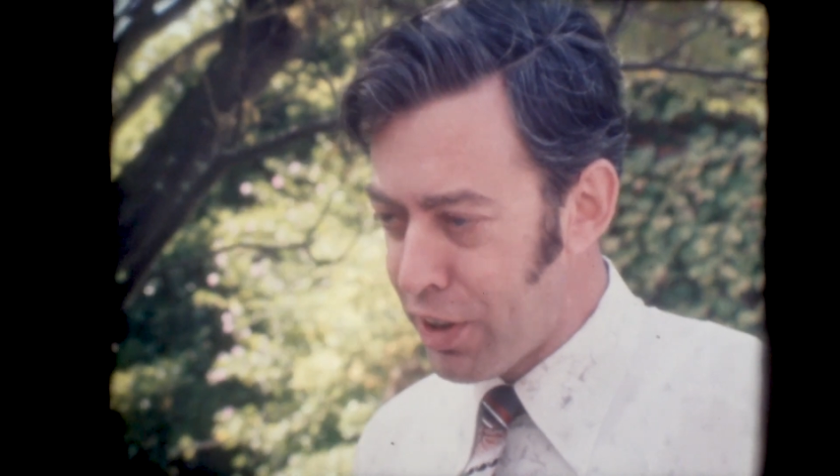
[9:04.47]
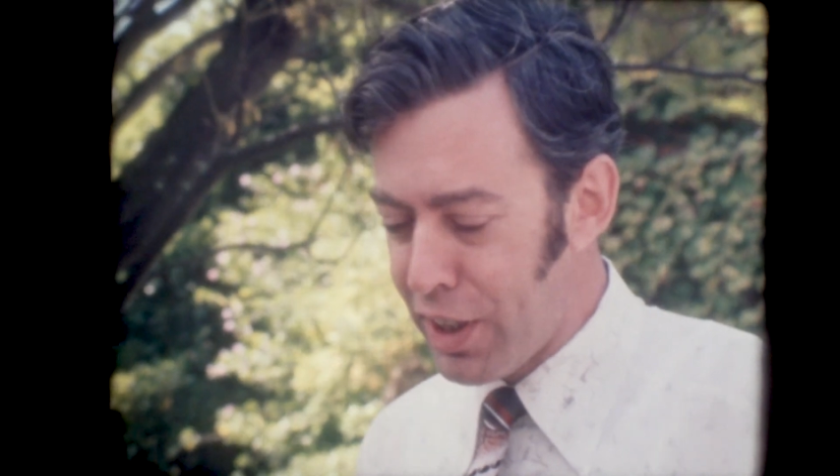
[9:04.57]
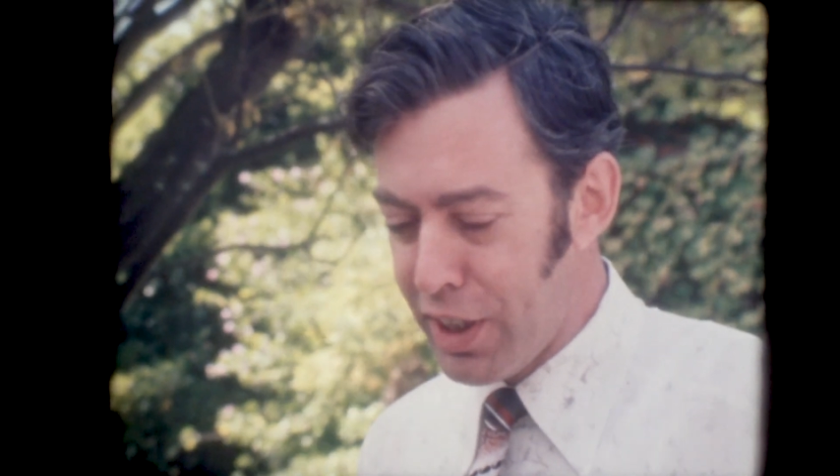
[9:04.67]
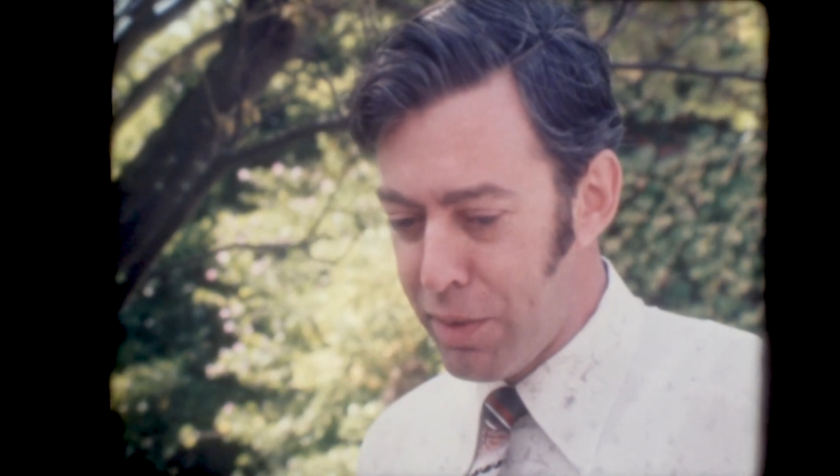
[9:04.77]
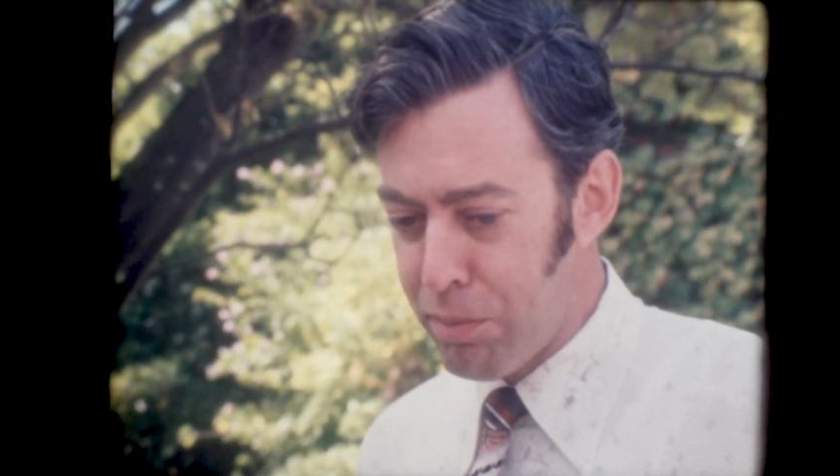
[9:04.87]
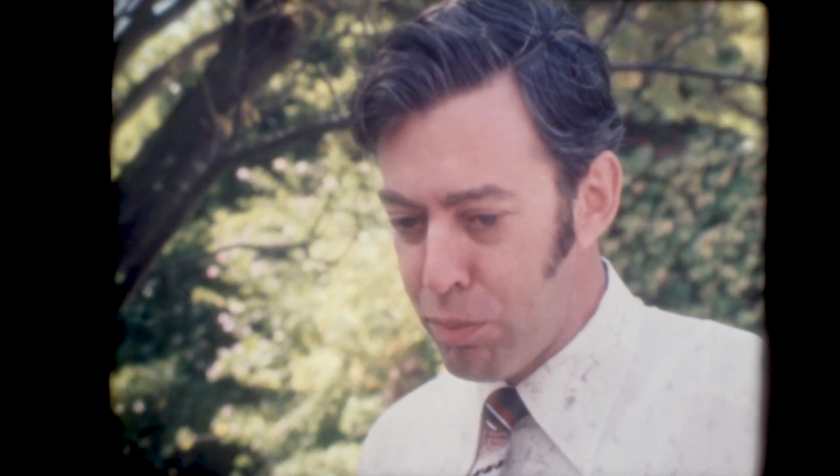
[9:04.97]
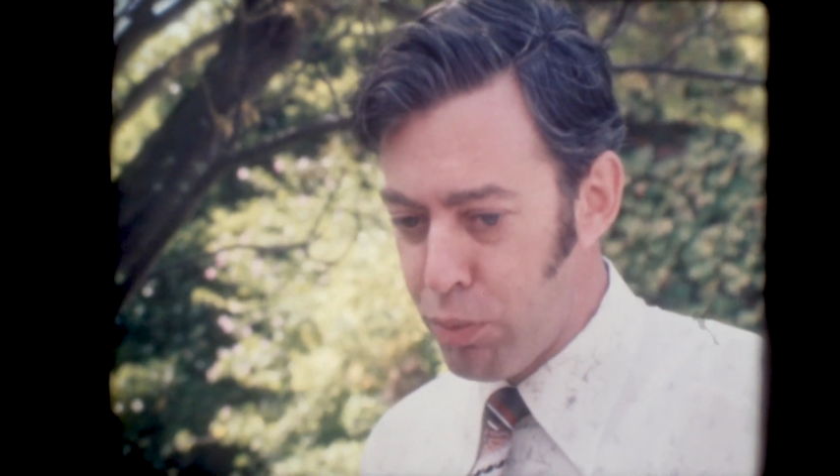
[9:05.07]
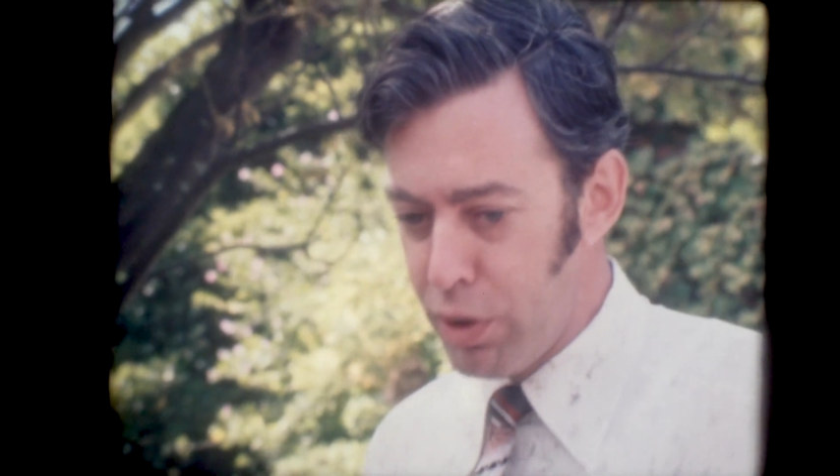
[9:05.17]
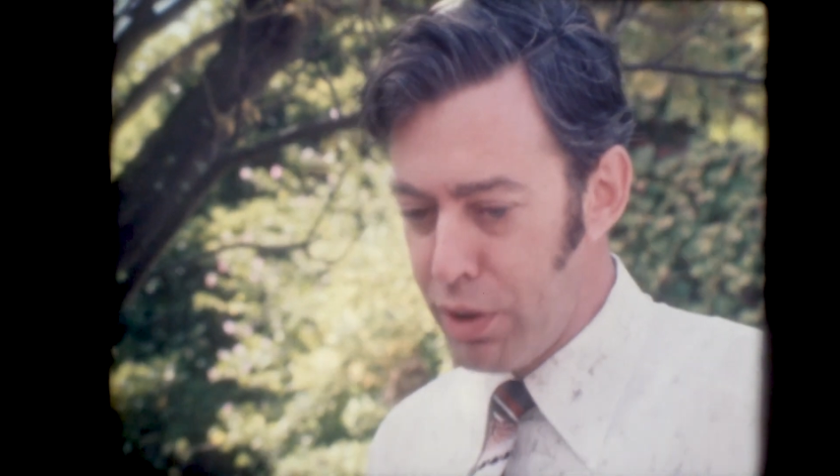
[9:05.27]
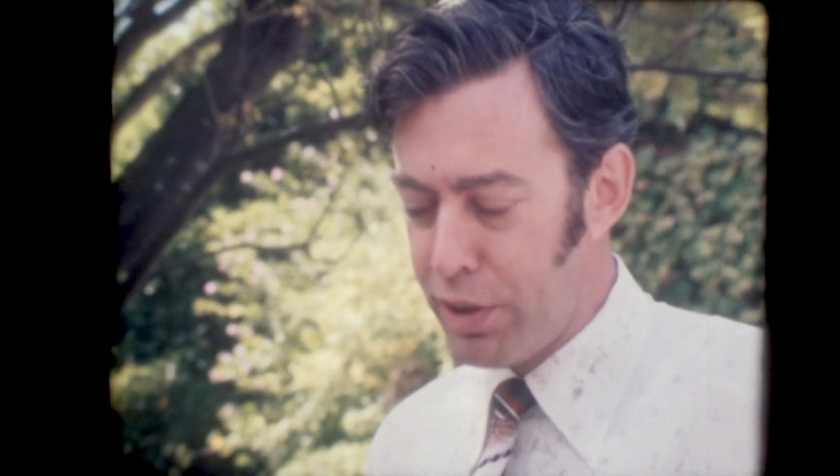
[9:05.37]

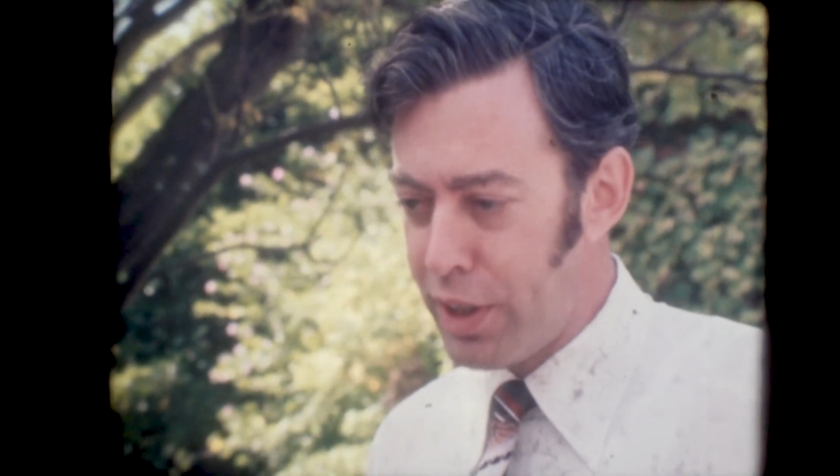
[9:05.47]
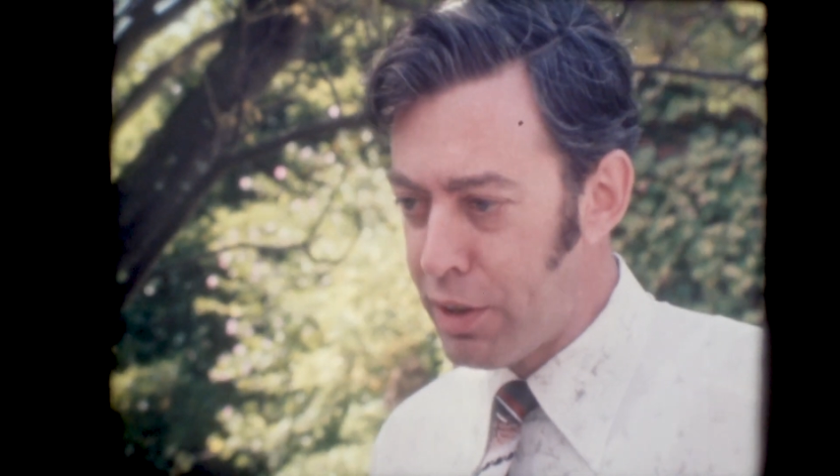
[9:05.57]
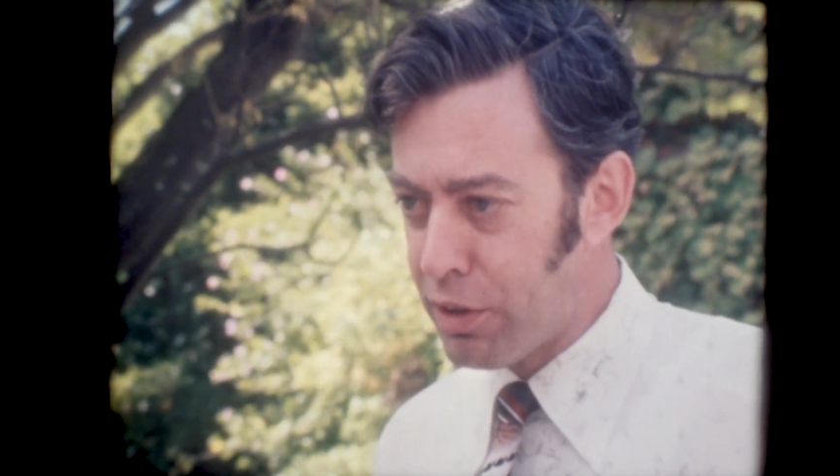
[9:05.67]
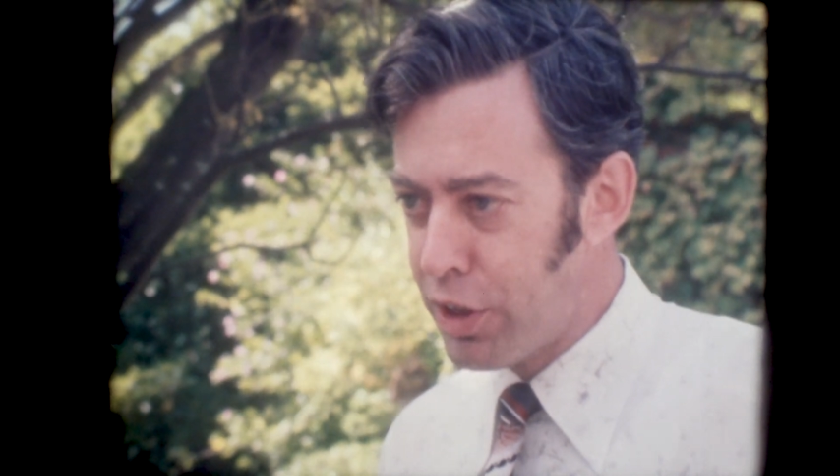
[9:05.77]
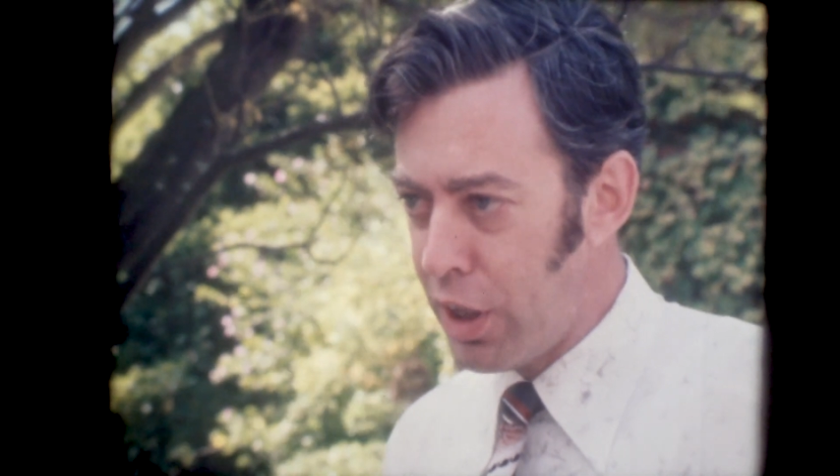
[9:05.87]
well, that,